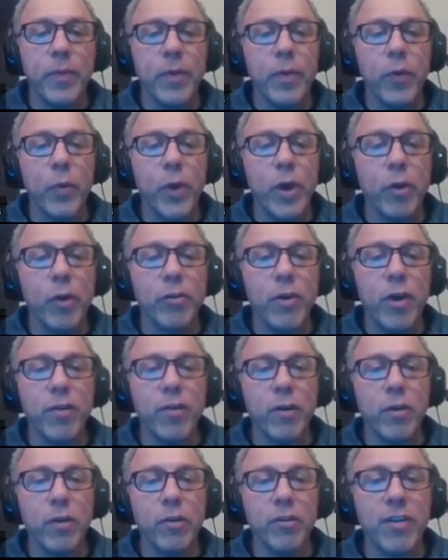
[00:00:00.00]
we also have a
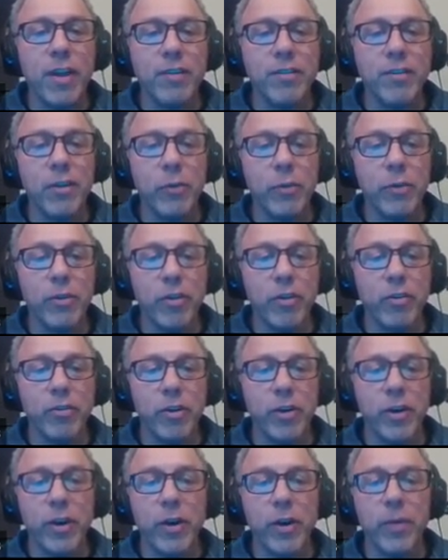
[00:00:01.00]
little sensing resistor
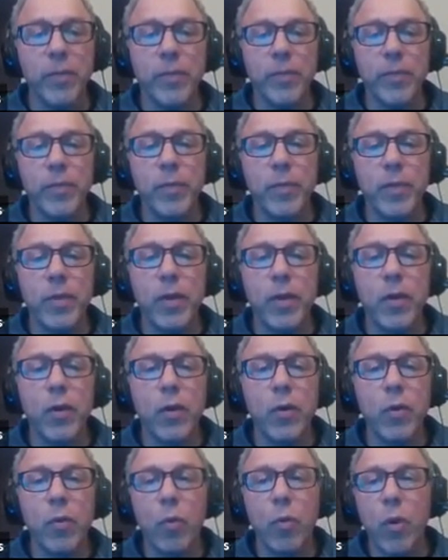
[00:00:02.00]
here.
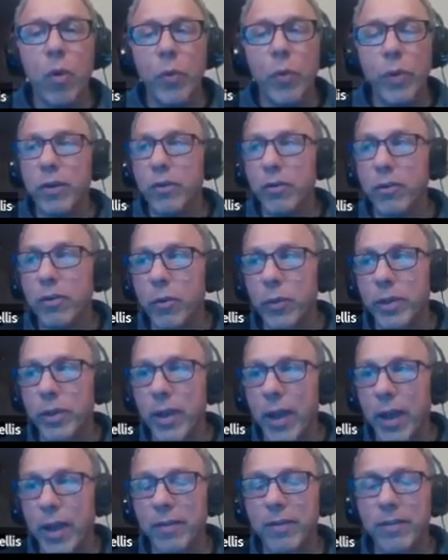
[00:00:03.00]
What we can do with the
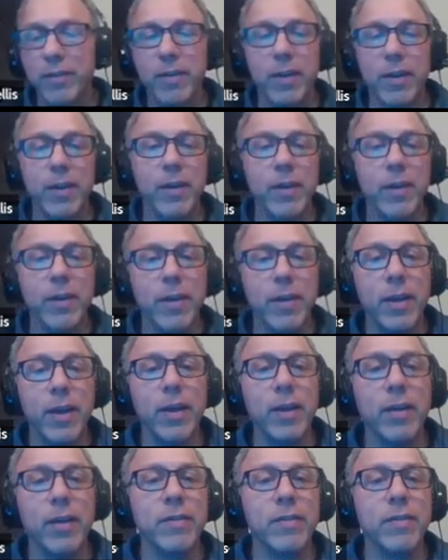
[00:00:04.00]
AC
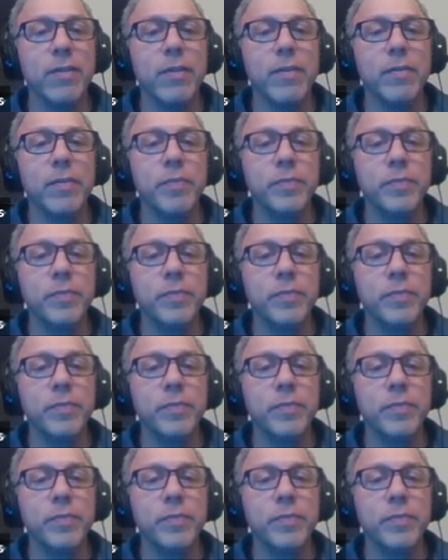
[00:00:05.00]
is,